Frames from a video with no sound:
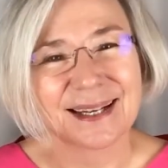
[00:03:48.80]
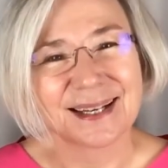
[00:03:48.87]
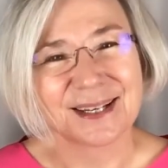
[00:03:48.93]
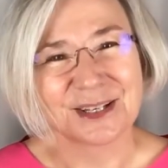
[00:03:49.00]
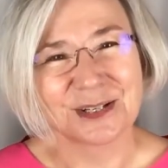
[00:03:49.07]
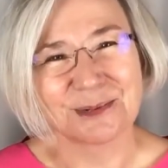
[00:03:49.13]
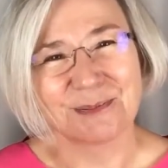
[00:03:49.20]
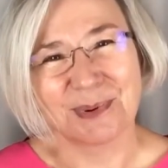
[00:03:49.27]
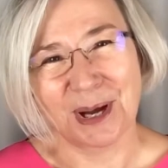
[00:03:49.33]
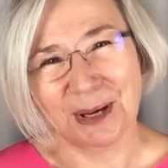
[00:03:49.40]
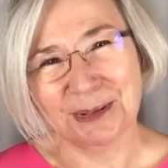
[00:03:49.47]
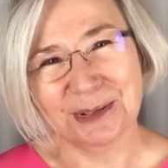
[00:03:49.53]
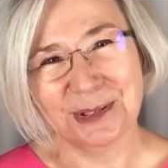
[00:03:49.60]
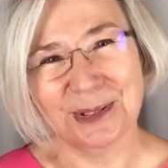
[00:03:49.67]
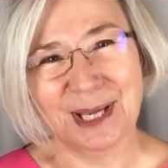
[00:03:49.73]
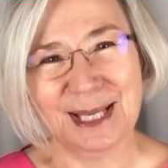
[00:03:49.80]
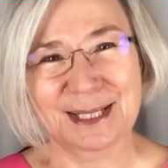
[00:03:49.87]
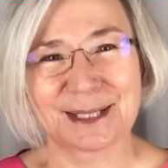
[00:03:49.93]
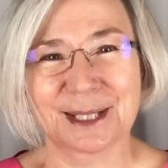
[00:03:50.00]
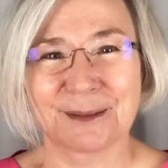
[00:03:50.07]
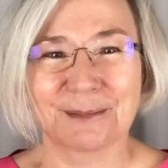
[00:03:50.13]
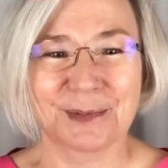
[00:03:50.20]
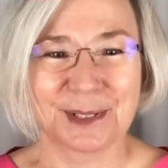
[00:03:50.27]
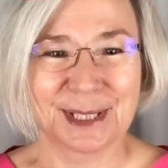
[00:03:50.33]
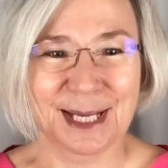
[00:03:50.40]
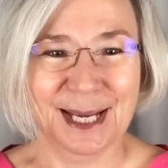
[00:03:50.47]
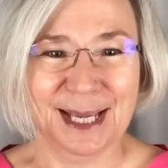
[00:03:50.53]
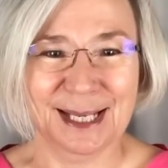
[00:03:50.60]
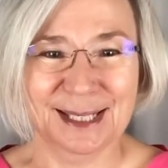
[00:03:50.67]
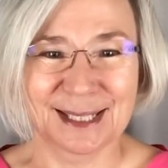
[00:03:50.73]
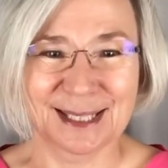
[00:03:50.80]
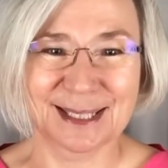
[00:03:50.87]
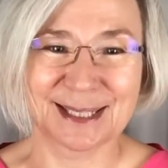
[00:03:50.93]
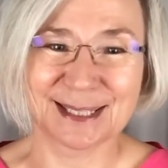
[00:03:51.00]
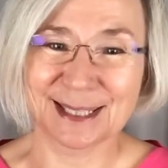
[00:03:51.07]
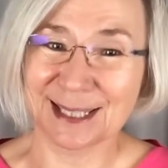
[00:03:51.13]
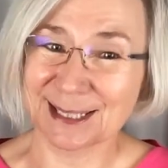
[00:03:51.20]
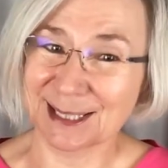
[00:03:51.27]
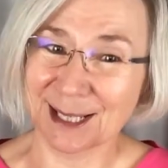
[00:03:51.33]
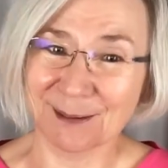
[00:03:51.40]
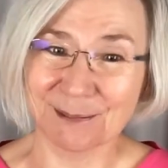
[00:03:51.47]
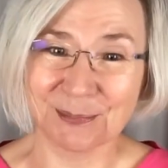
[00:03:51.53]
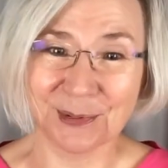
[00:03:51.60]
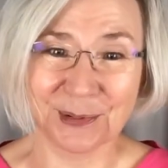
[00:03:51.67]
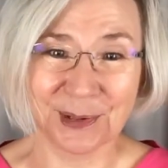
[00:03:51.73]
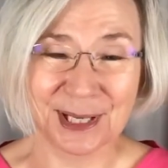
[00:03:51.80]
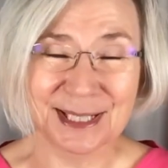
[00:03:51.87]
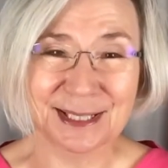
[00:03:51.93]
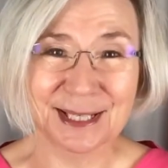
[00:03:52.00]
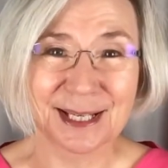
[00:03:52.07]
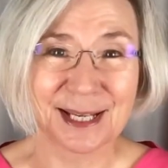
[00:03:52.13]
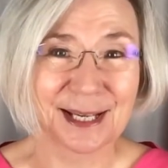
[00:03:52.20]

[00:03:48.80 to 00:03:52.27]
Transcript: You're bound to end up with eyeglasses at some point,